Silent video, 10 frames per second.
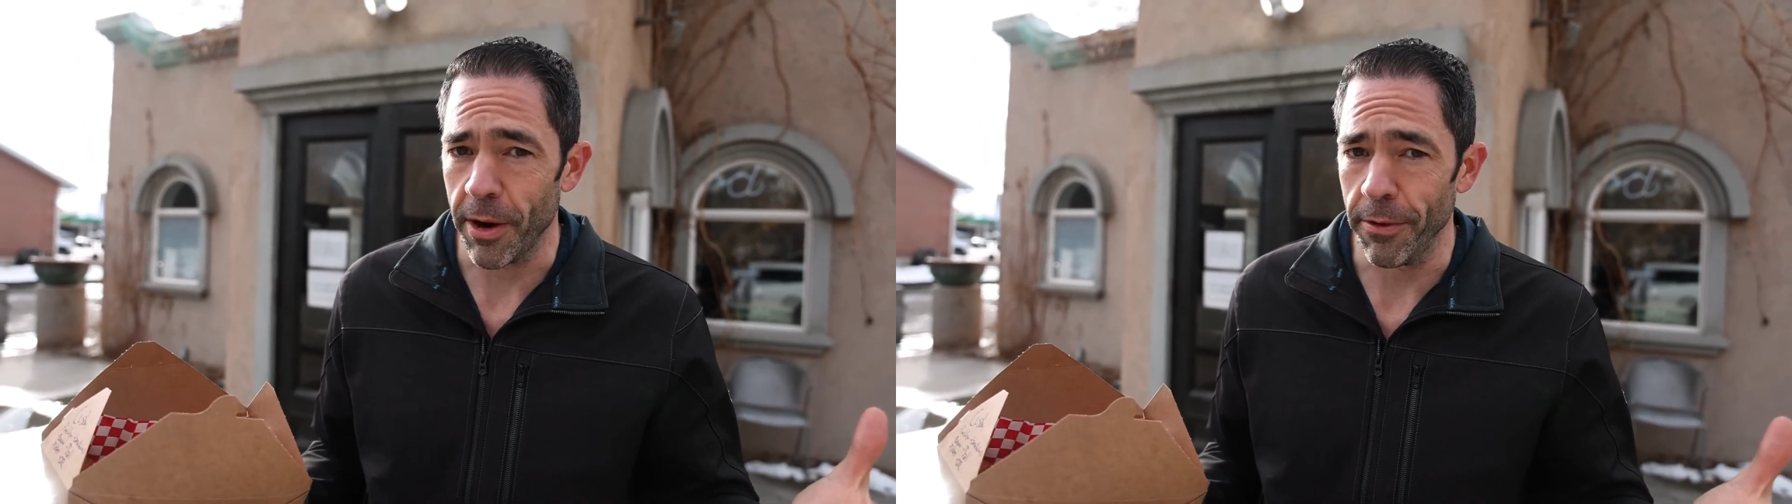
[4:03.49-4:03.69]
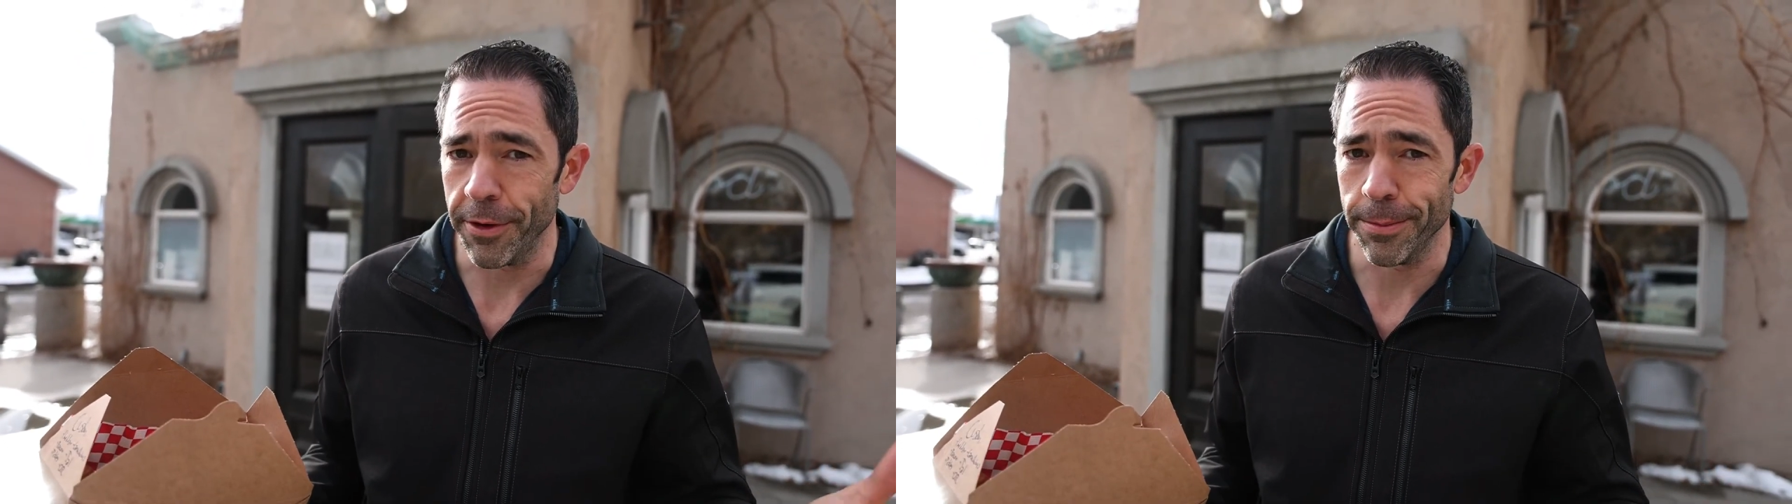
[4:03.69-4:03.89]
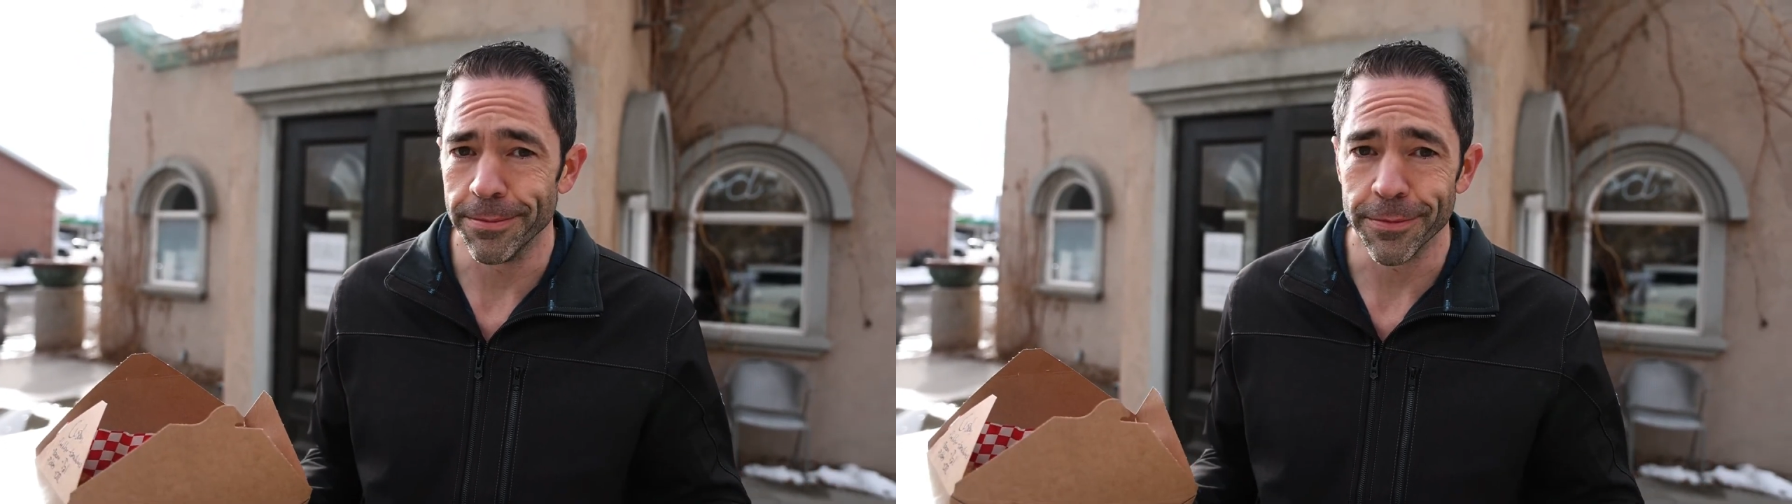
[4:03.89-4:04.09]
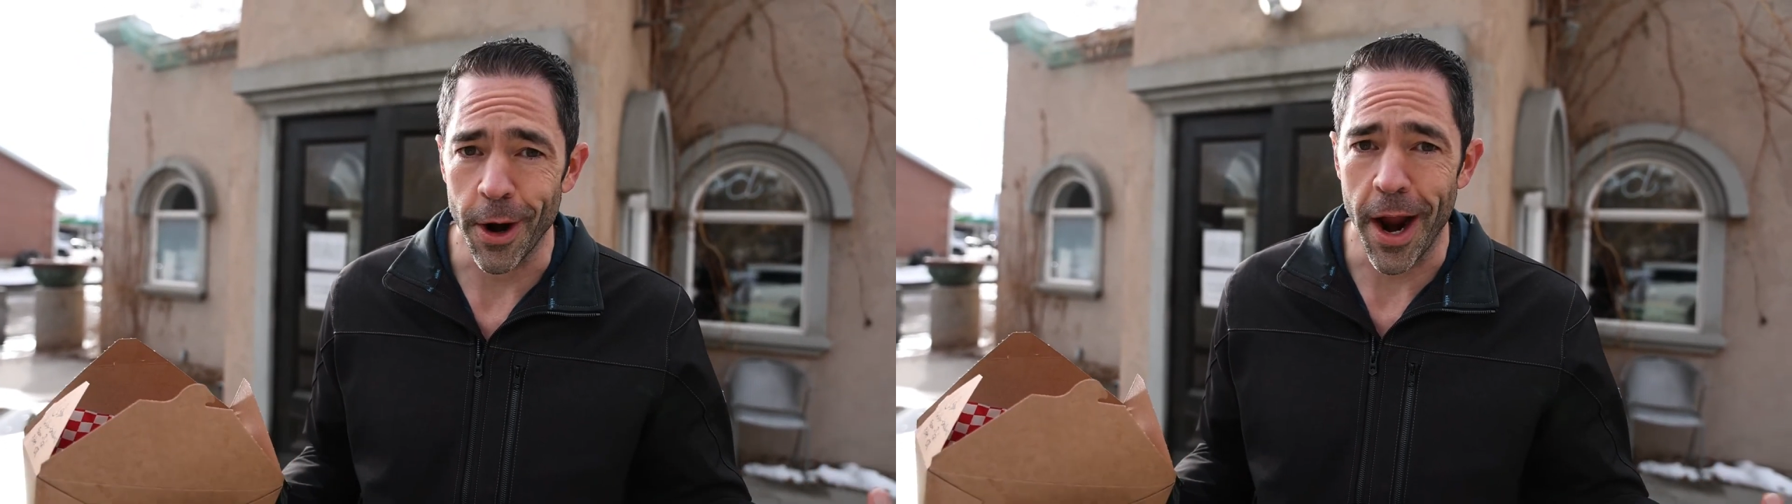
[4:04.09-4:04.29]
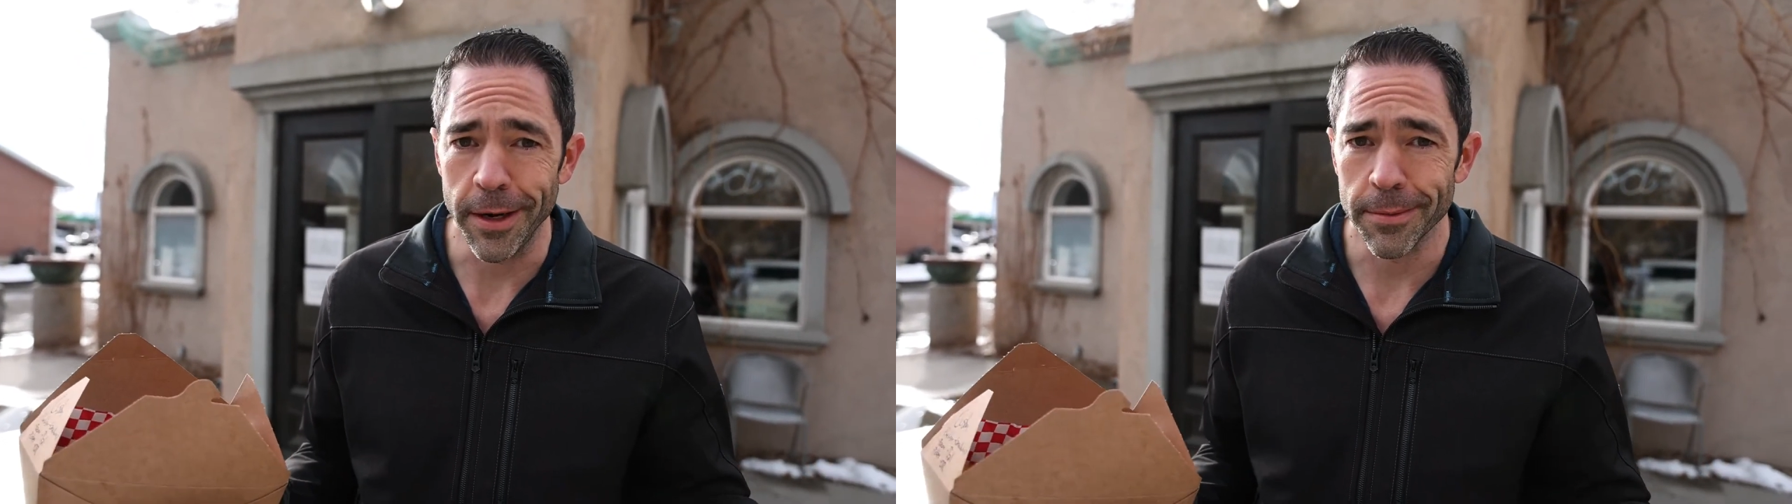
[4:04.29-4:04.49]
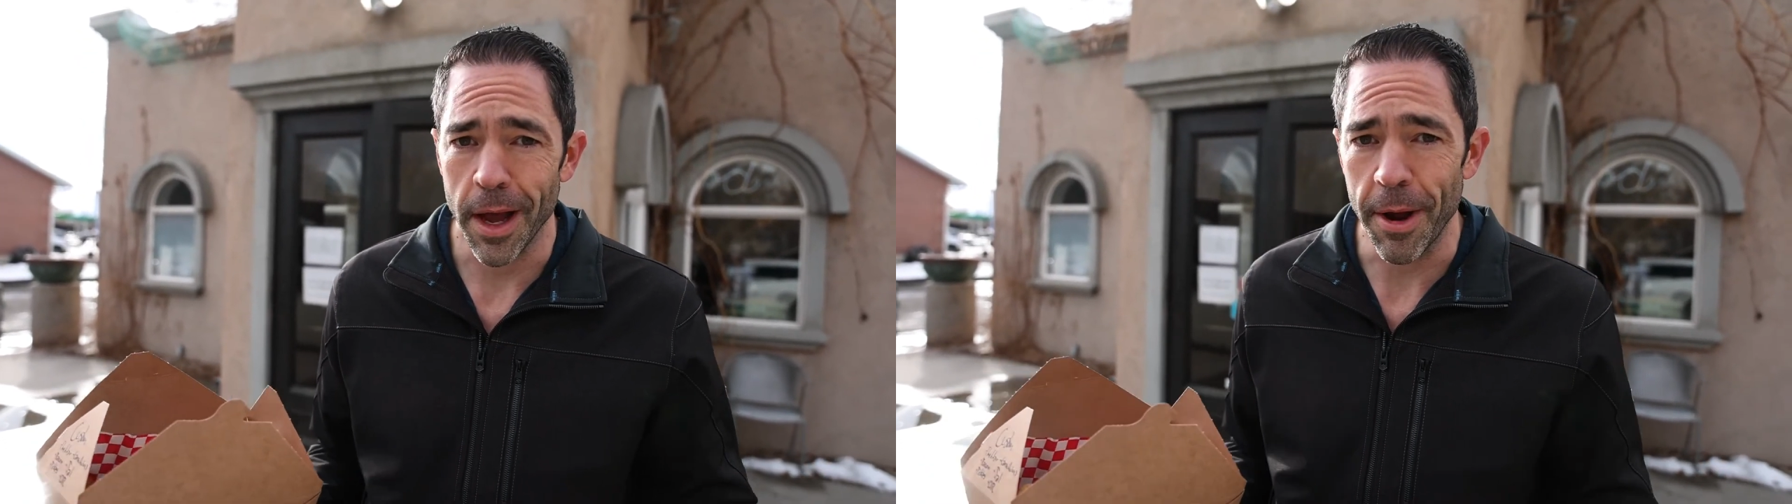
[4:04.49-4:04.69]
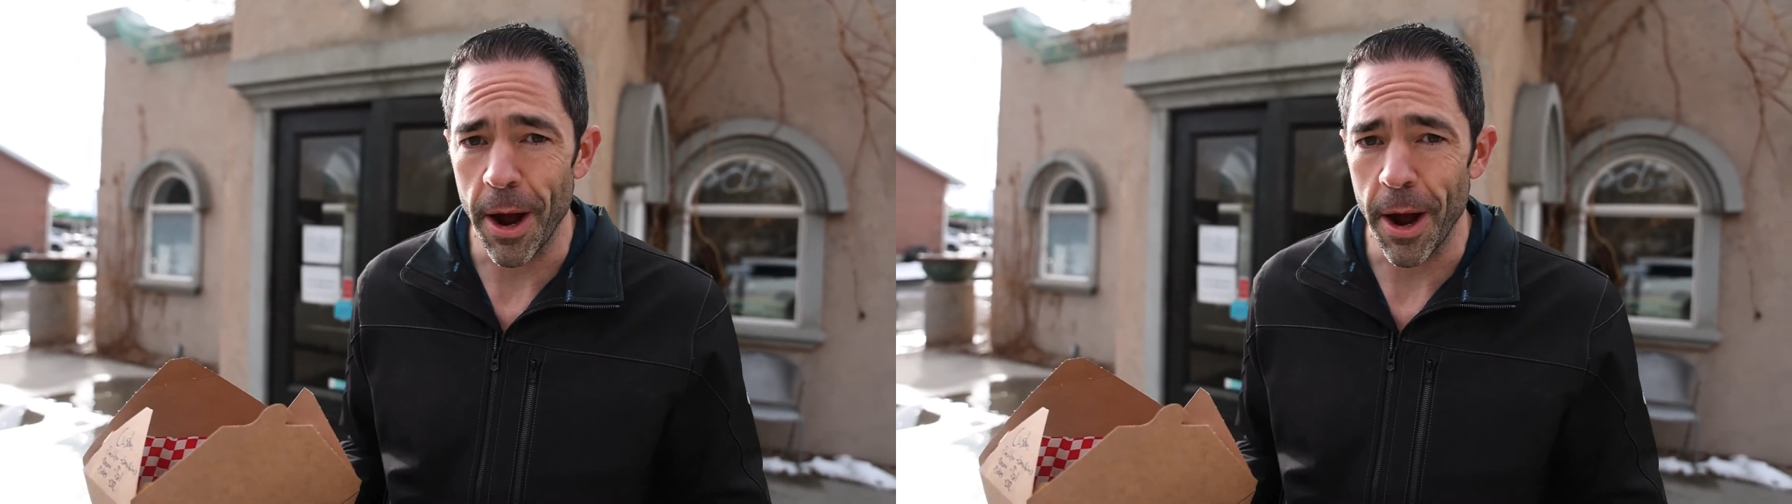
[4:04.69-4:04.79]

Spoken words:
review. All right, I'm